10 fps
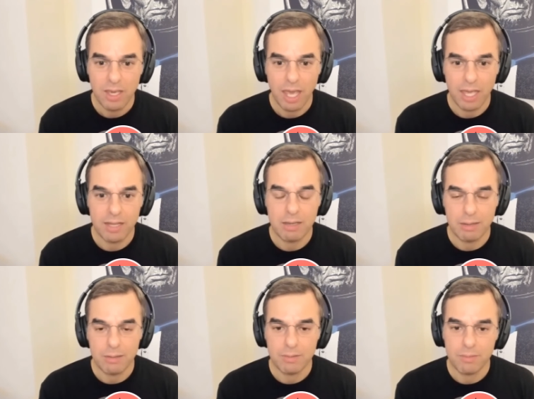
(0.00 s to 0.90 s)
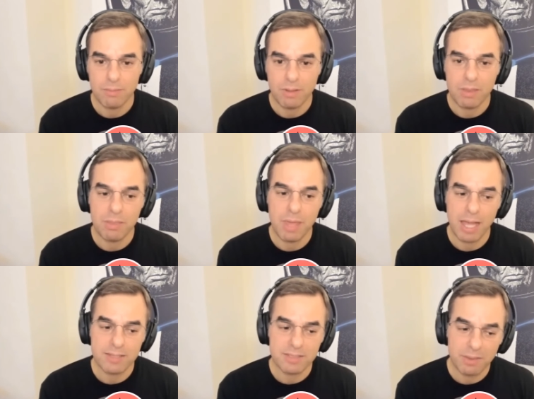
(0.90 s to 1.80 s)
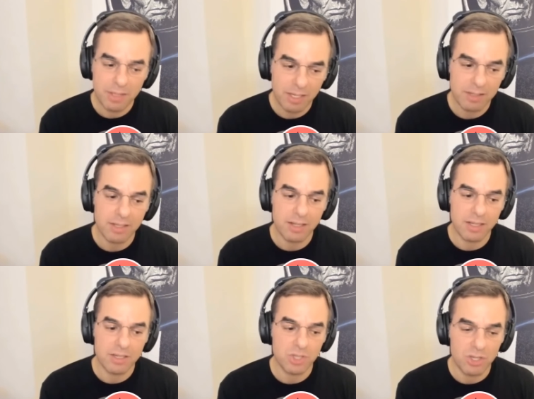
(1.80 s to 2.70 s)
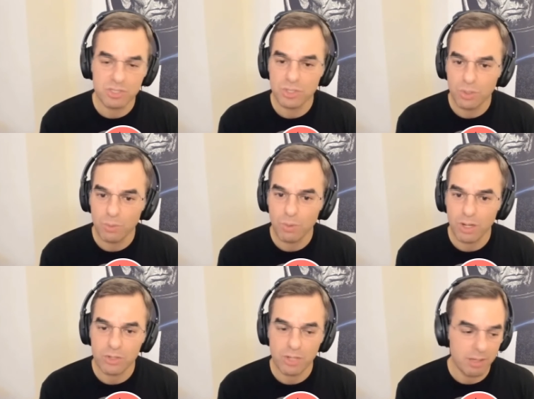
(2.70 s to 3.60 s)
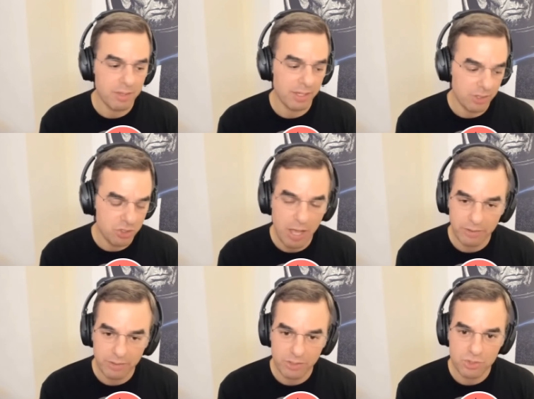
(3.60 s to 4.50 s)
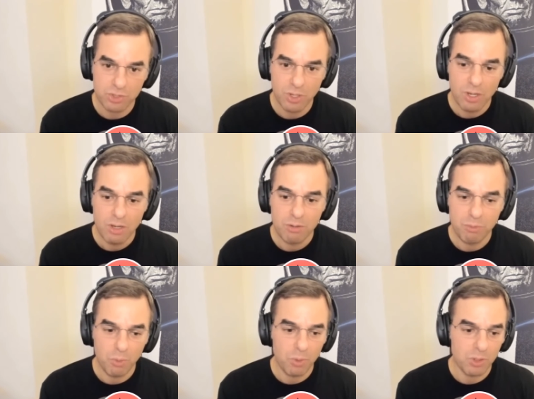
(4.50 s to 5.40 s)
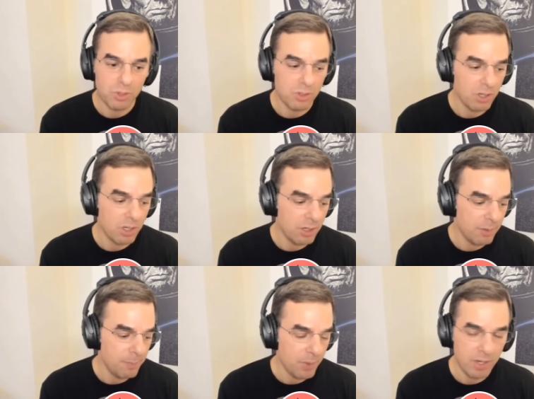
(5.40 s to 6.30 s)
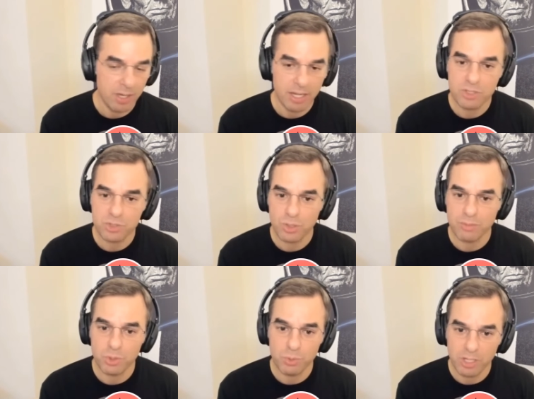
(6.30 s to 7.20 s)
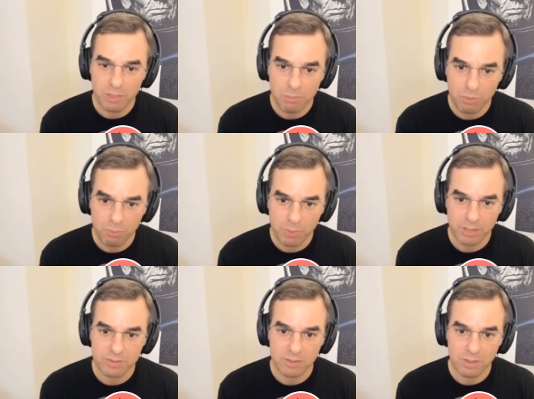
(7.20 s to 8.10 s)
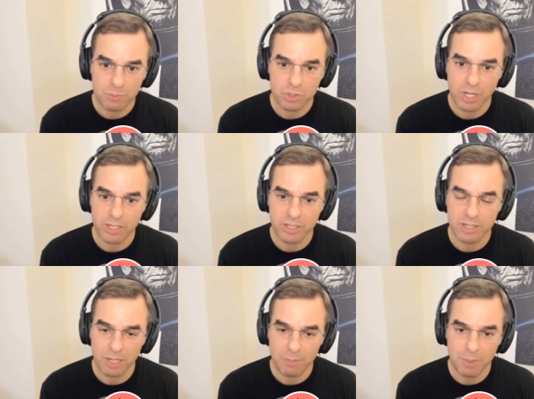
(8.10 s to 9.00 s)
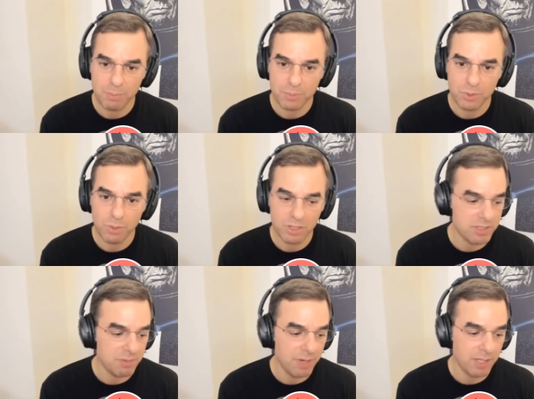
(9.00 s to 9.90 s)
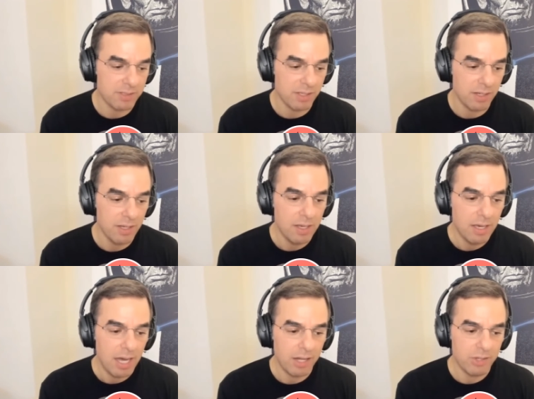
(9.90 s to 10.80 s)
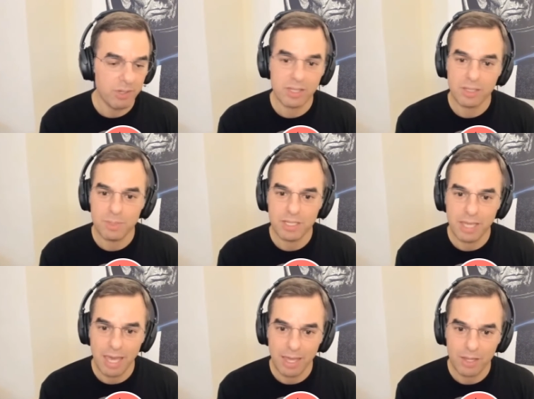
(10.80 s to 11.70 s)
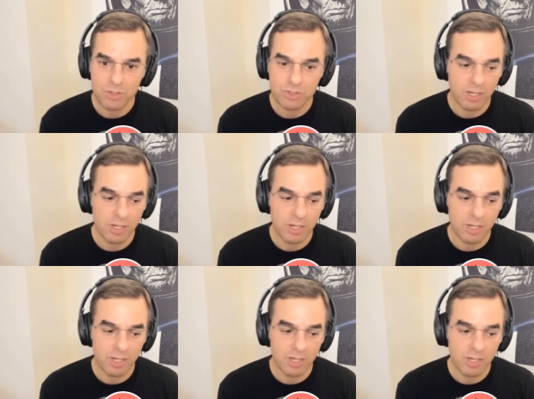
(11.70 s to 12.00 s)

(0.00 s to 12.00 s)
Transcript: And that's a thing that is also, I think, a challenge for any sort of unity movement, trying to unite people who are disaffected. How do you get them engaged?